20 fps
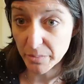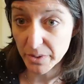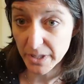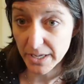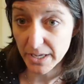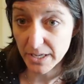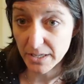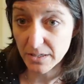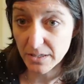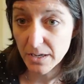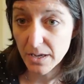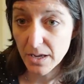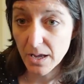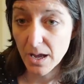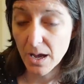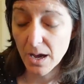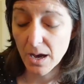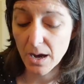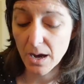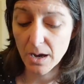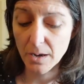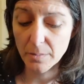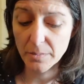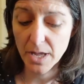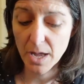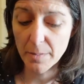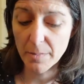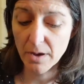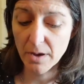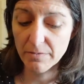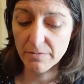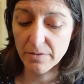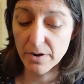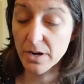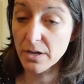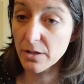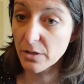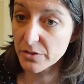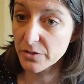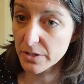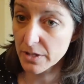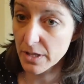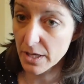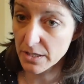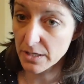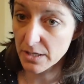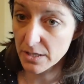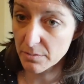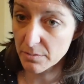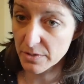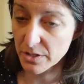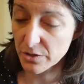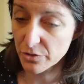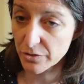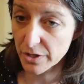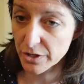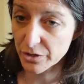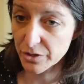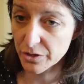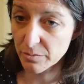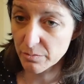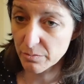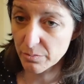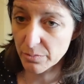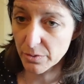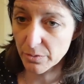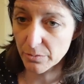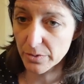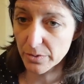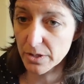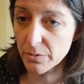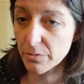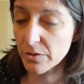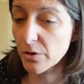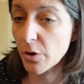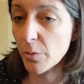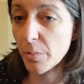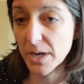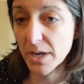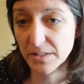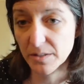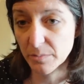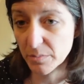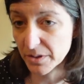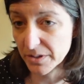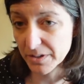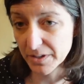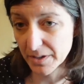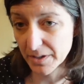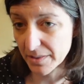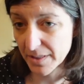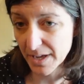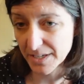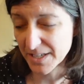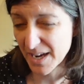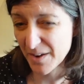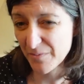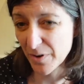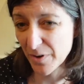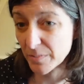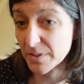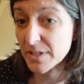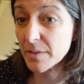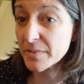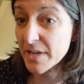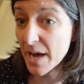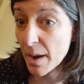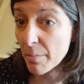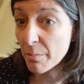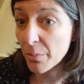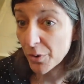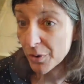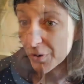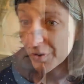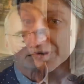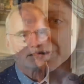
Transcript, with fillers: plan, came out very close to the end of the administration, but really with no possibility in that time frame, September.